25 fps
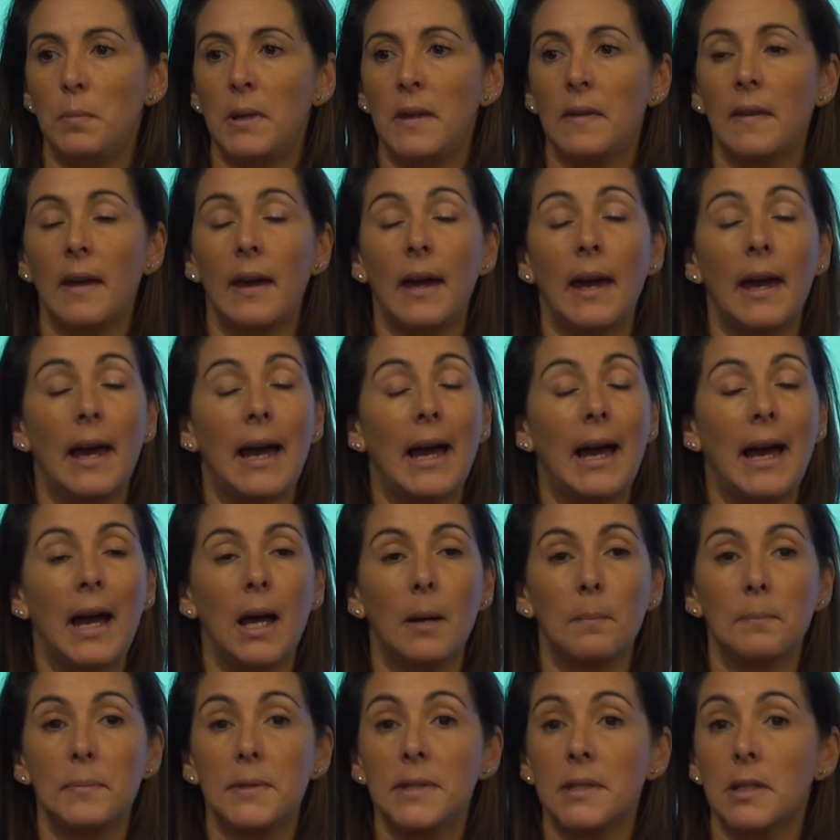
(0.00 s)
be there
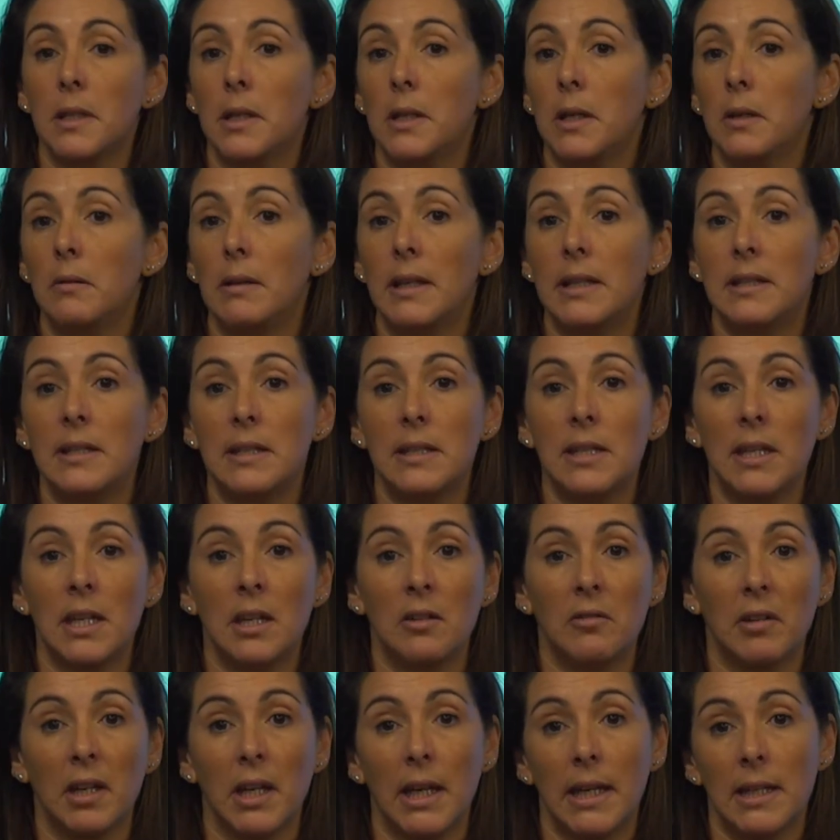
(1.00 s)
absolutely
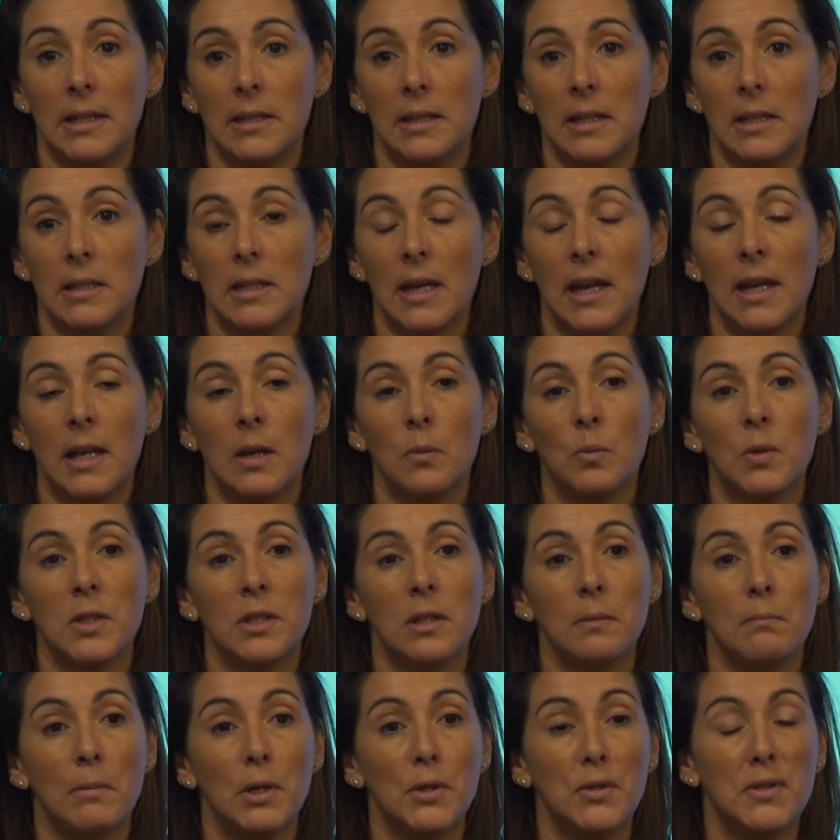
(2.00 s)
deteriorated, and it was
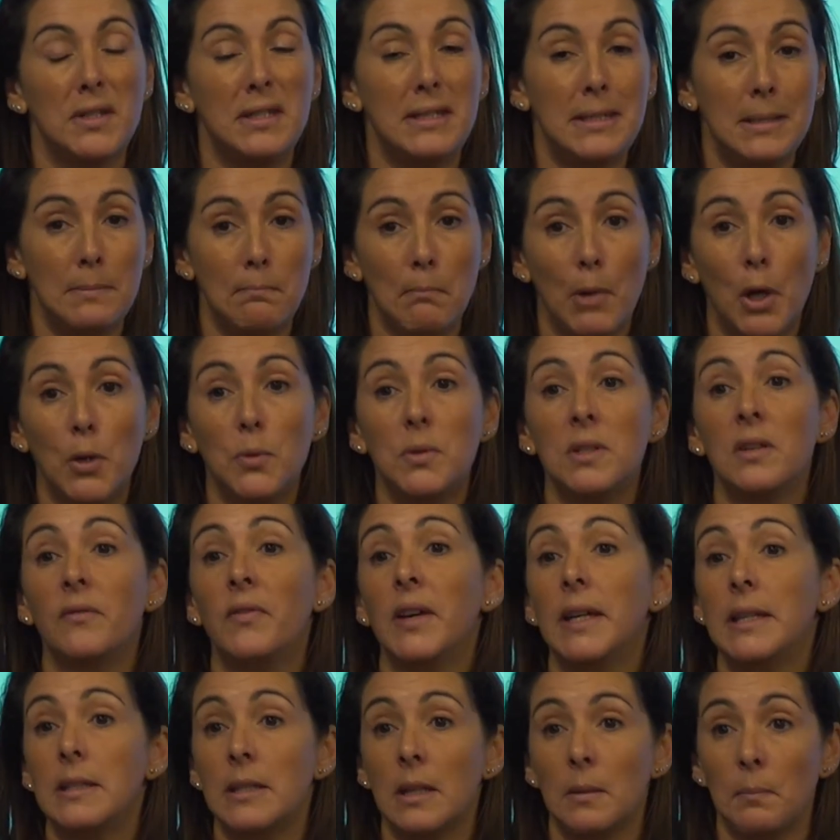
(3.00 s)
the most
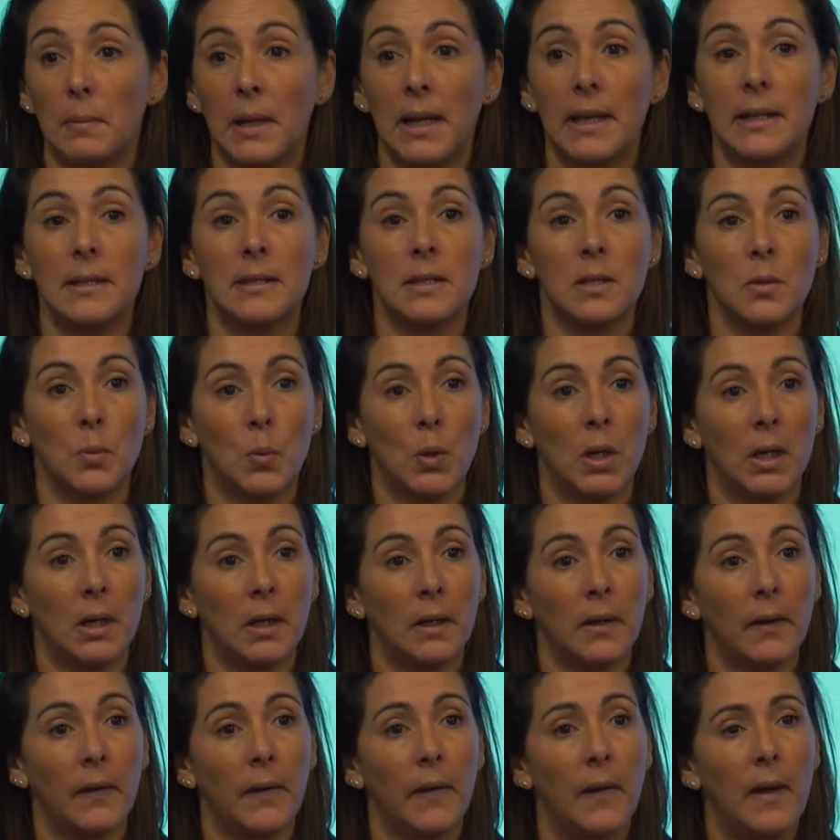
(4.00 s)
demotivating place to
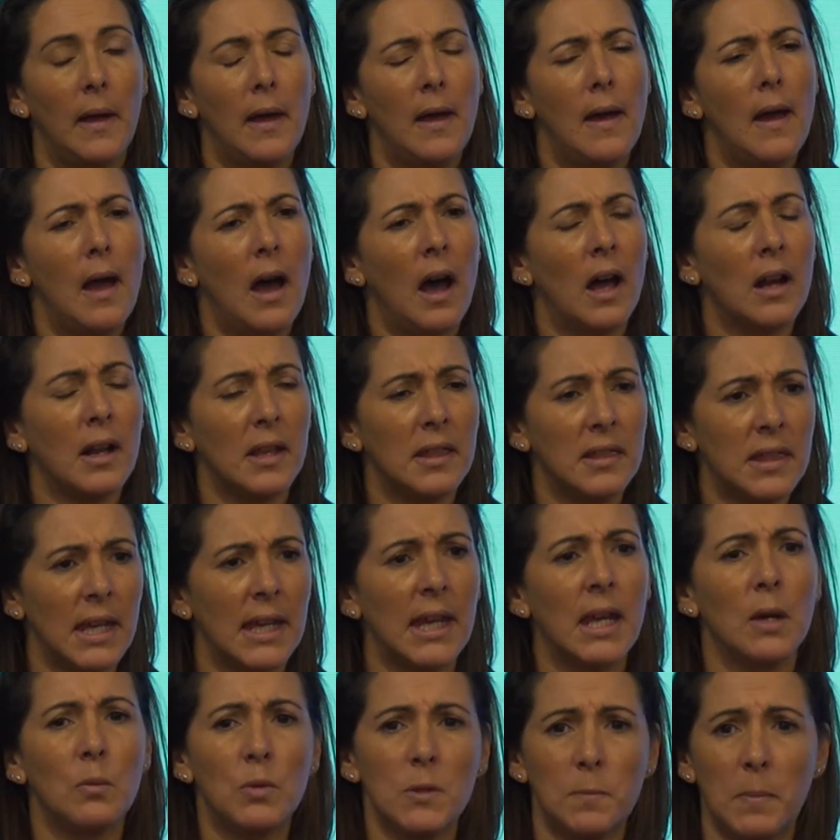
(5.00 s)
work. And I
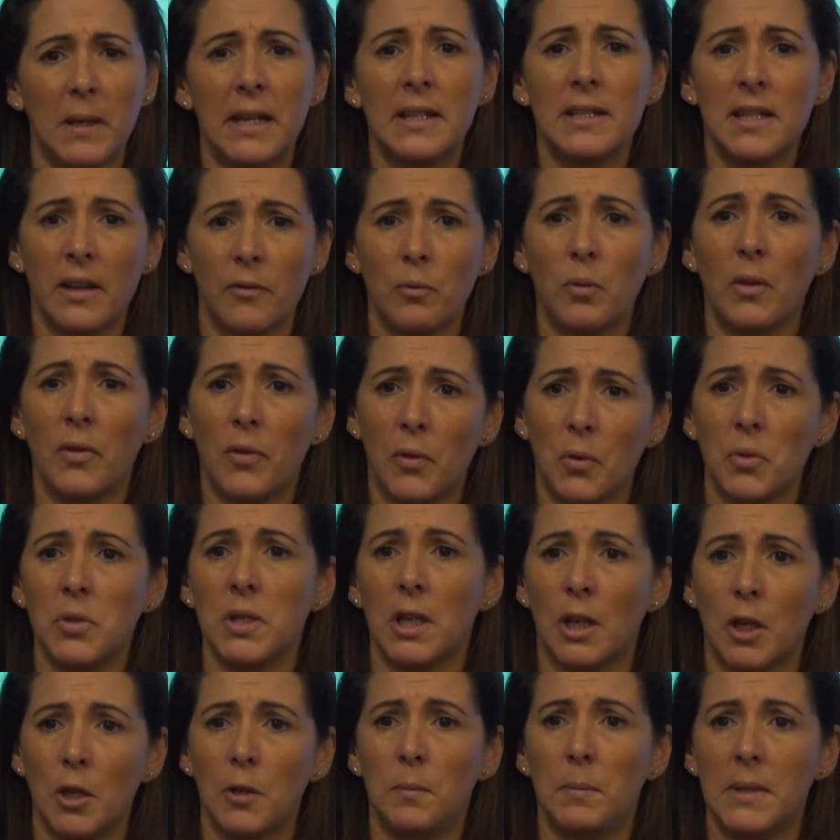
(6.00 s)
think it was because everyone thought
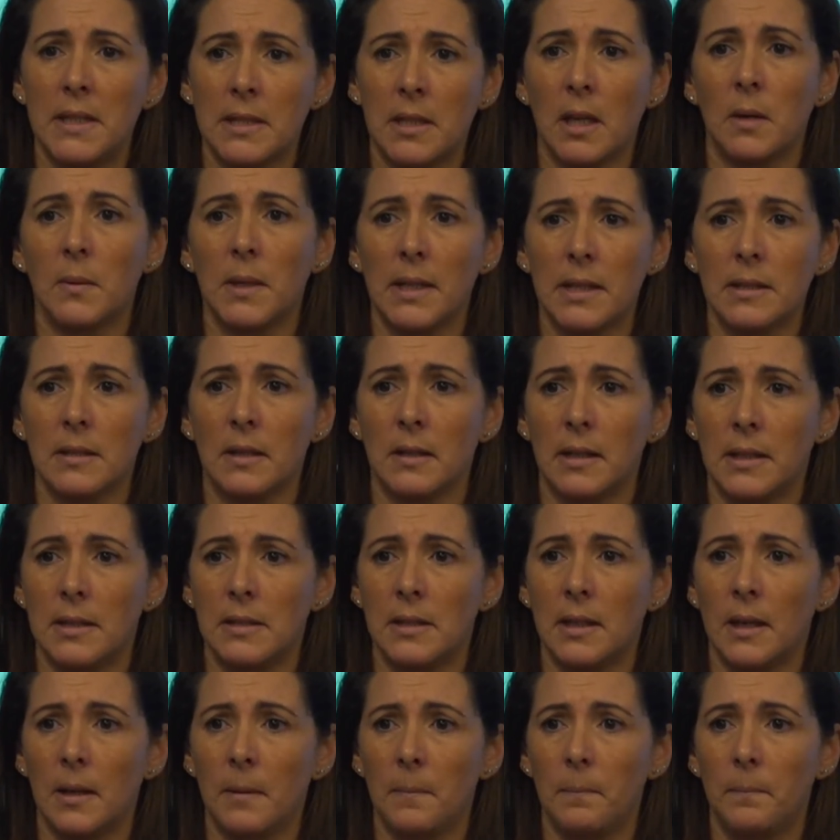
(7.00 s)
it could be so
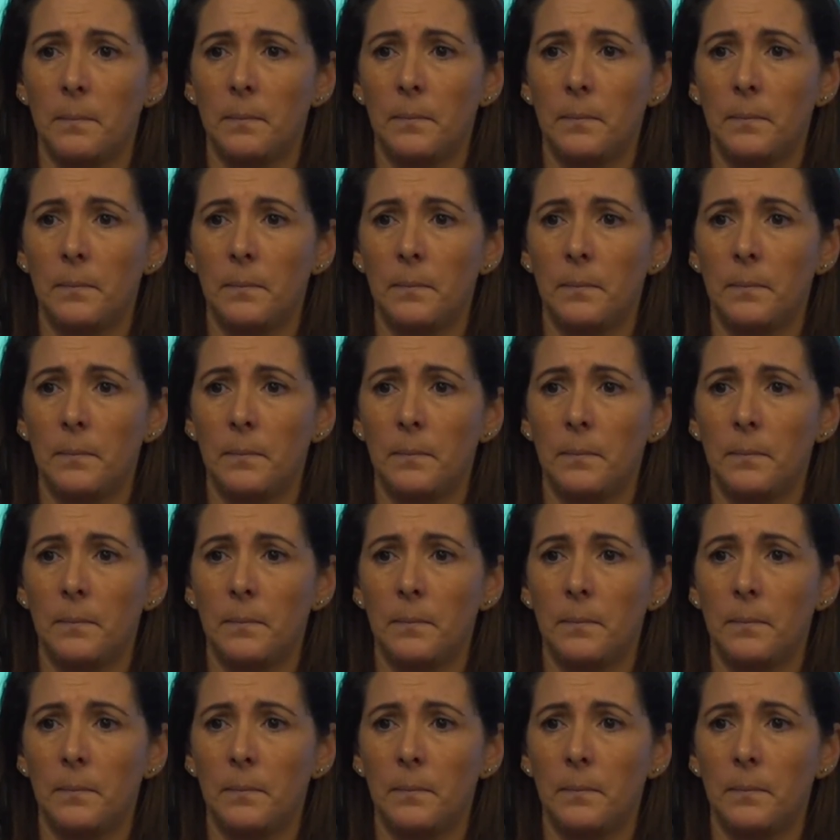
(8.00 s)
exciting.